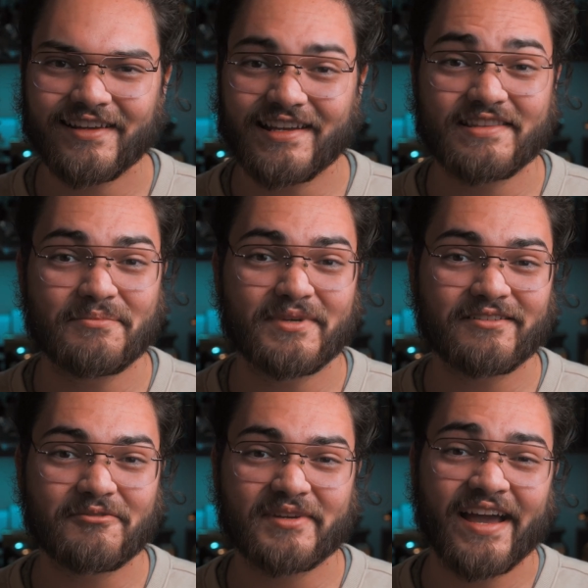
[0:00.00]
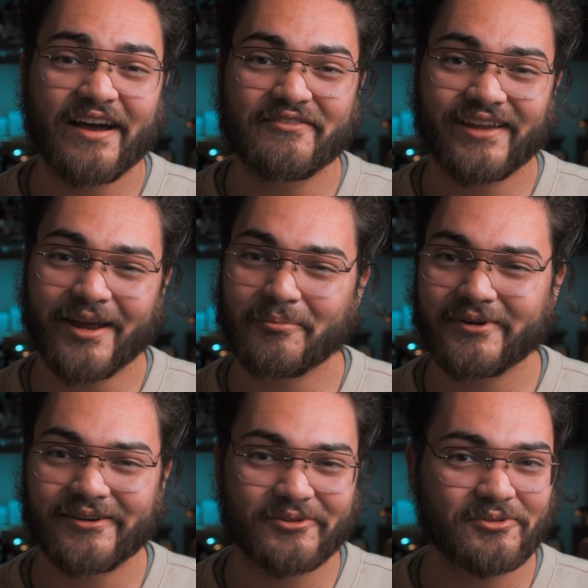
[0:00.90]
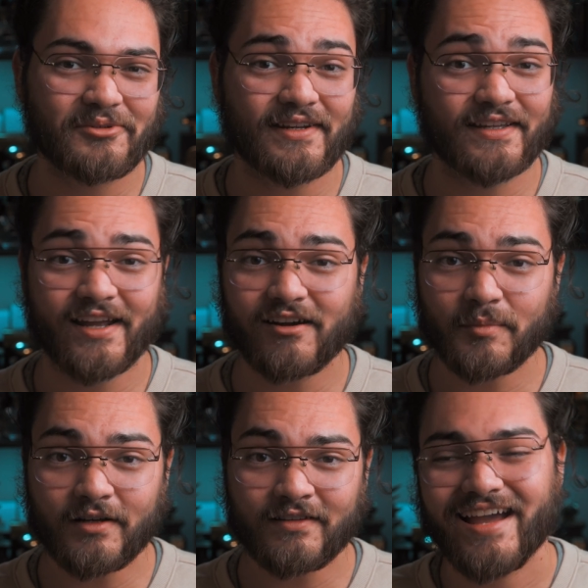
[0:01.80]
and in the middle, we have amber, oud, and caramel.